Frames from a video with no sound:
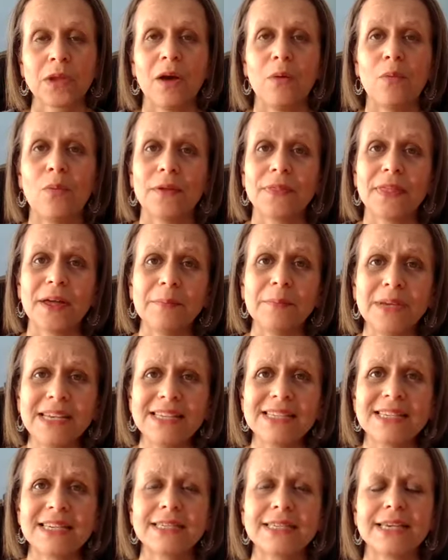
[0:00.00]
And what that
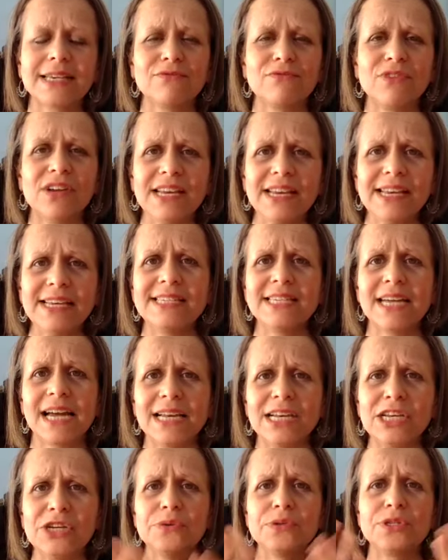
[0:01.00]
means is it really
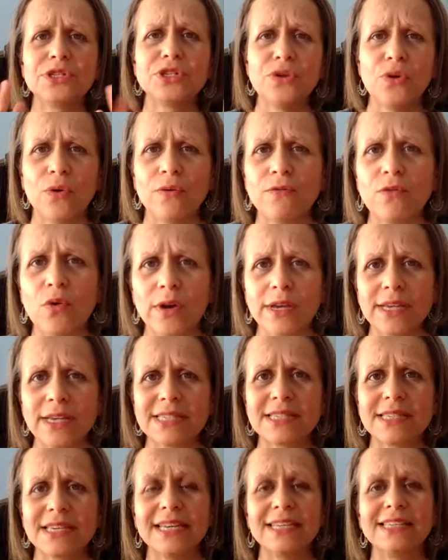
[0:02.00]
dilutes your
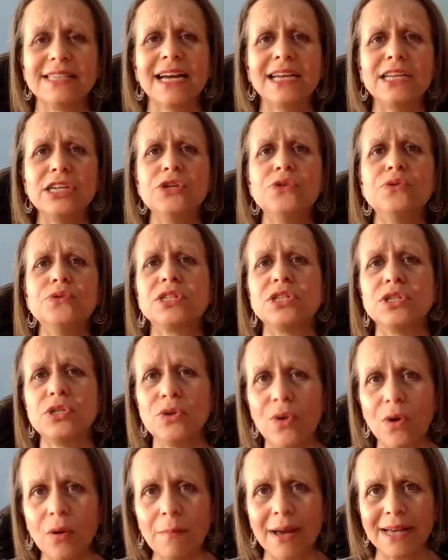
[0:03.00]
voice. It dilutes
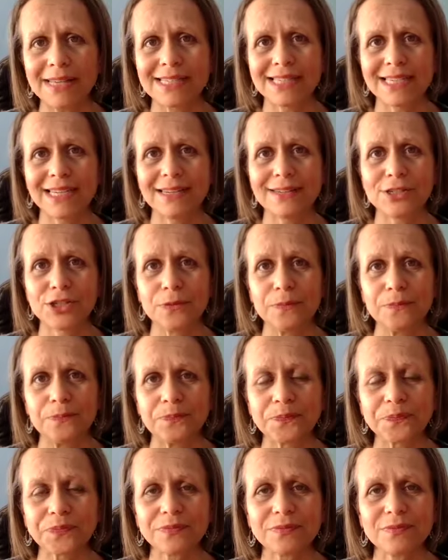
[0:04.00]
your message.
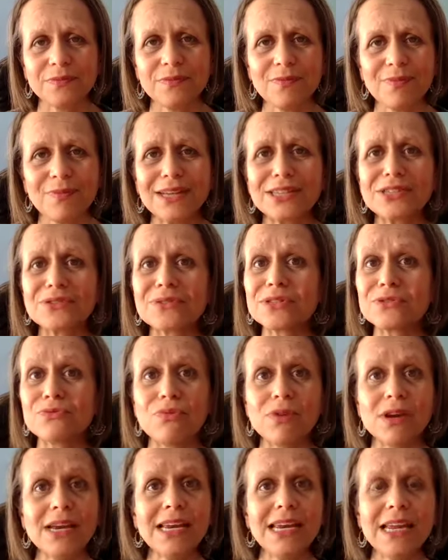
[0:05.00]
So it's
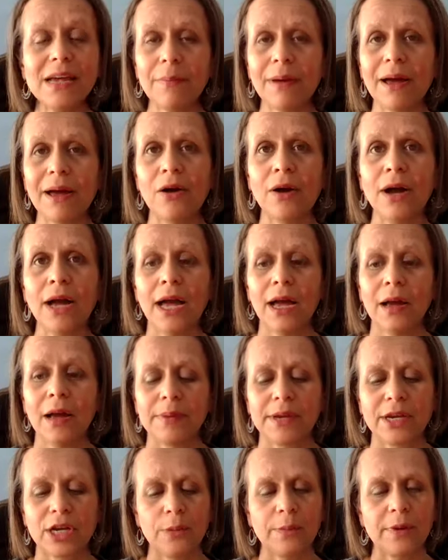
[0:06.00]
really about
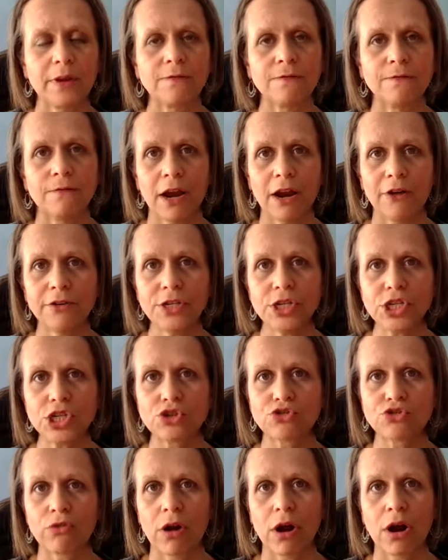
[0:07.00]
becoming very
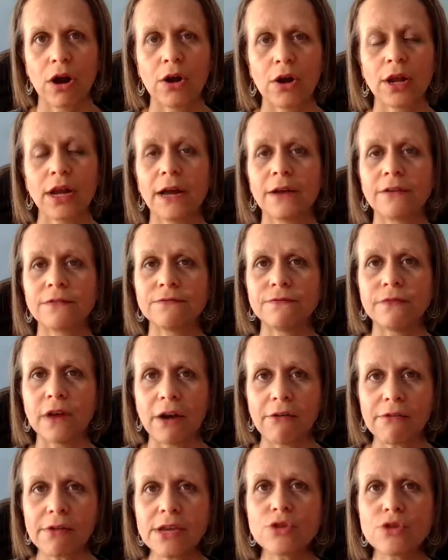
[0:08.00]
strong and
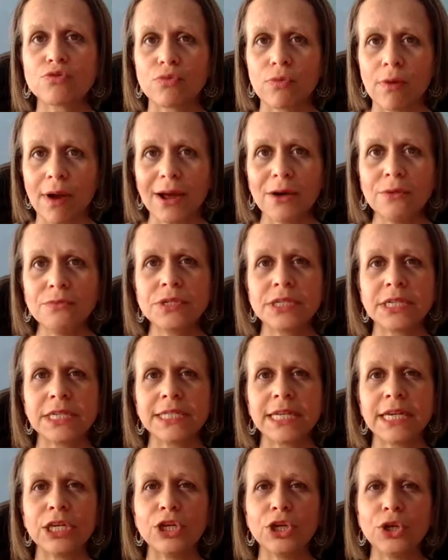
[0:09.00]
very
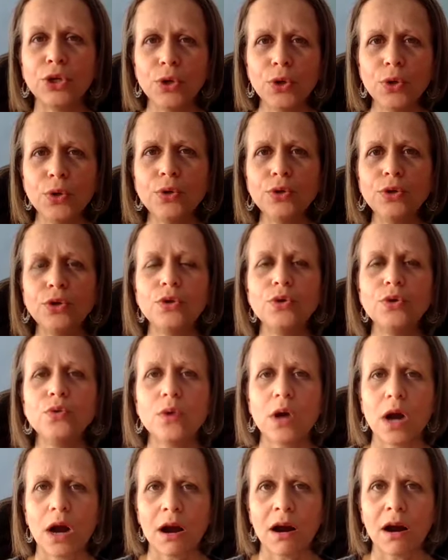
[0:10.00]
grounded in who
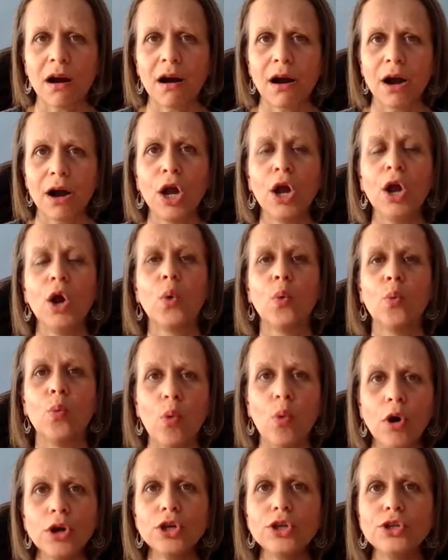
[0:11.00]
you are,
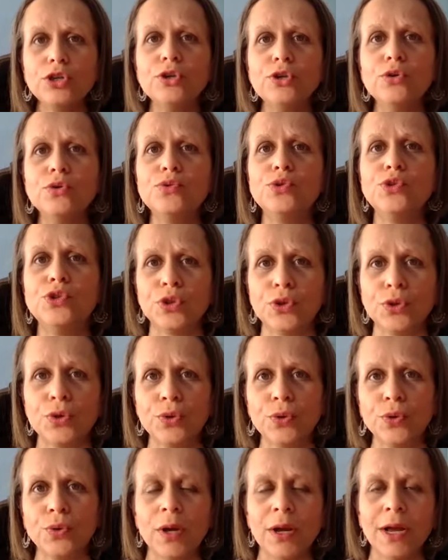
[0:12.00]
what you
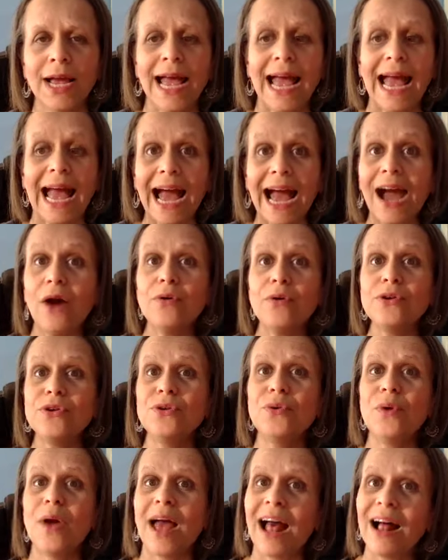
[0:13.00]
do, how
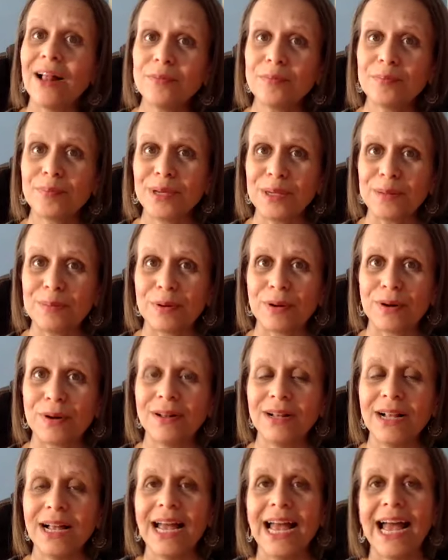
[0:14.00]
you help
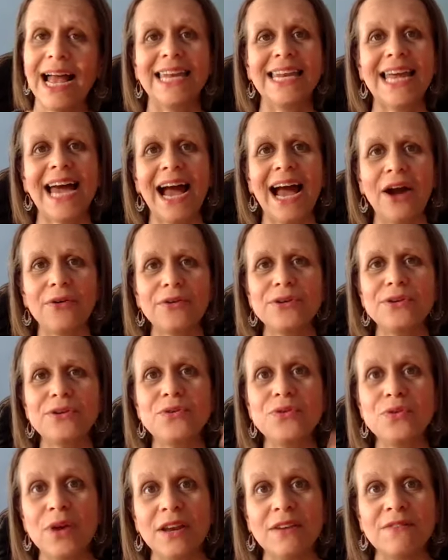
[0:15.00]
people, and how
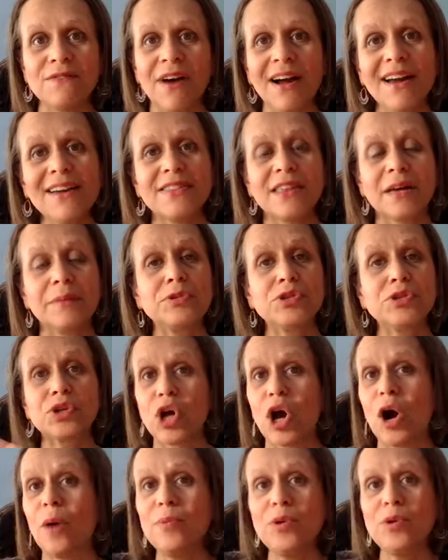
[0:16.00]
you invite them to
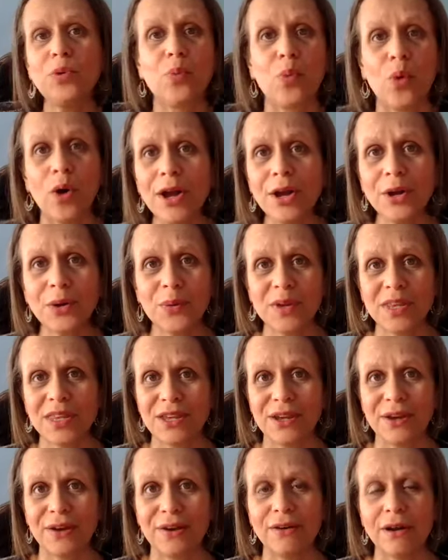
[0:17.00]
come and work with
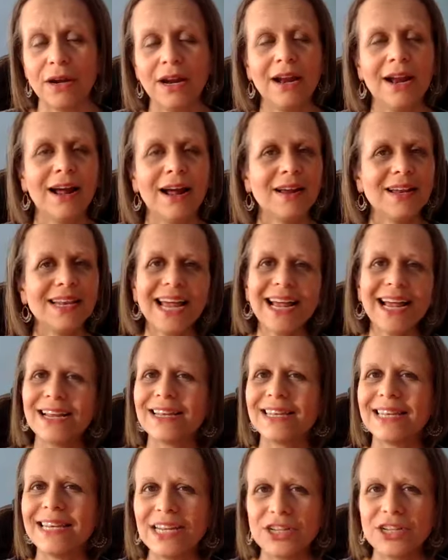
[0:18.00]
you. And that
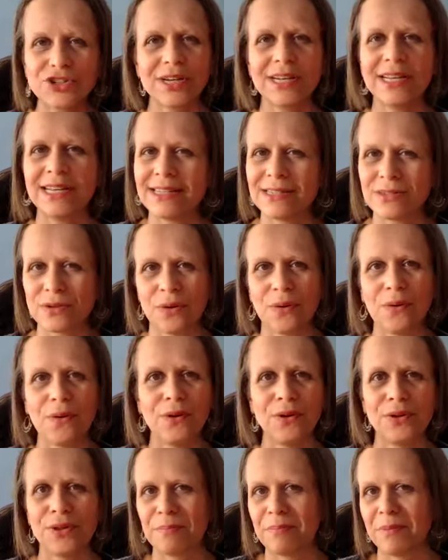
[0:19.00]
literally is
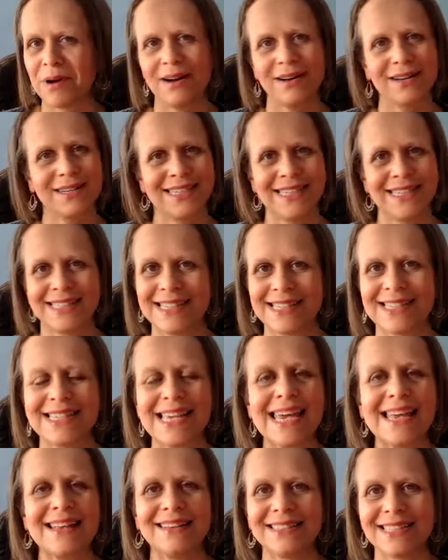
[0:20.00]
all that marketing and
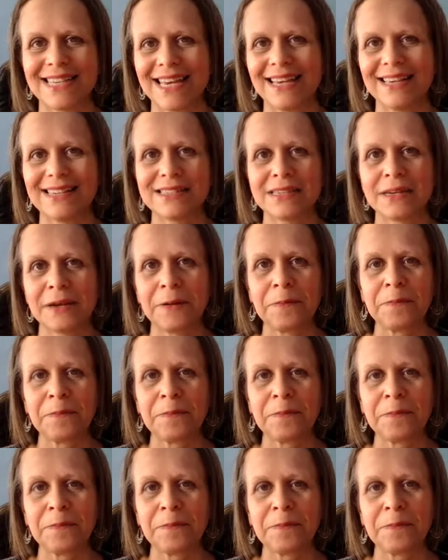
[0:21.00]
sales is.